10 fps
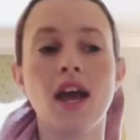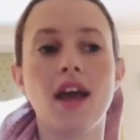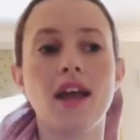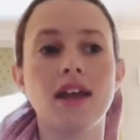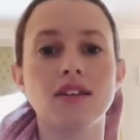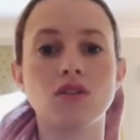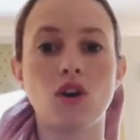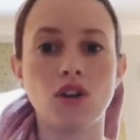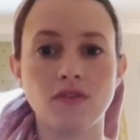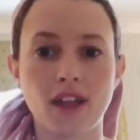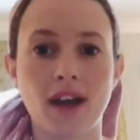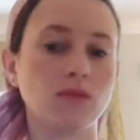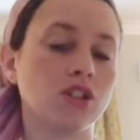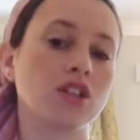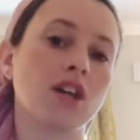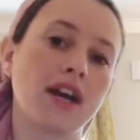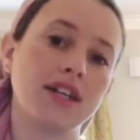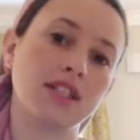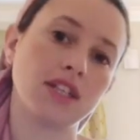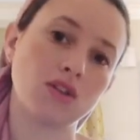and all of that, which
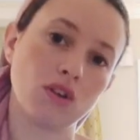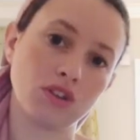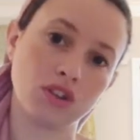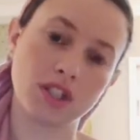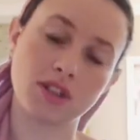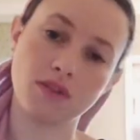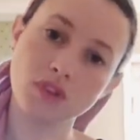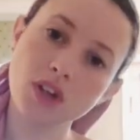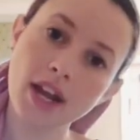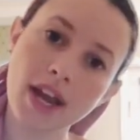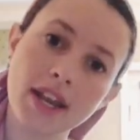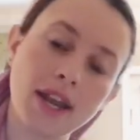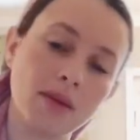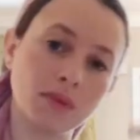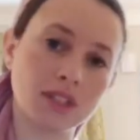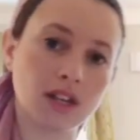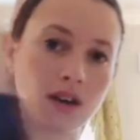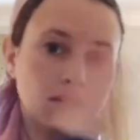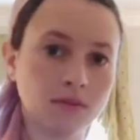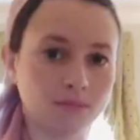kind of takes all the stress off your head and puts it
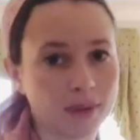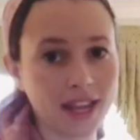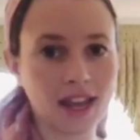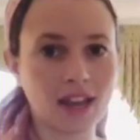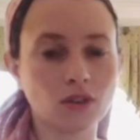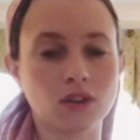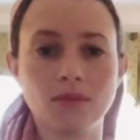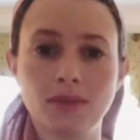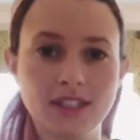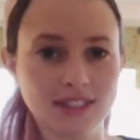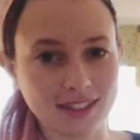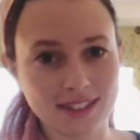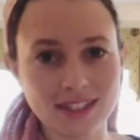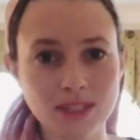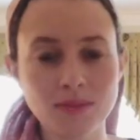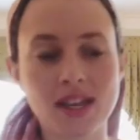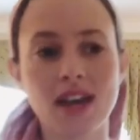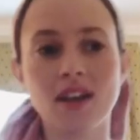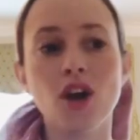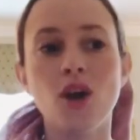on my head or on my team's
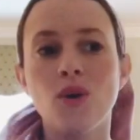head,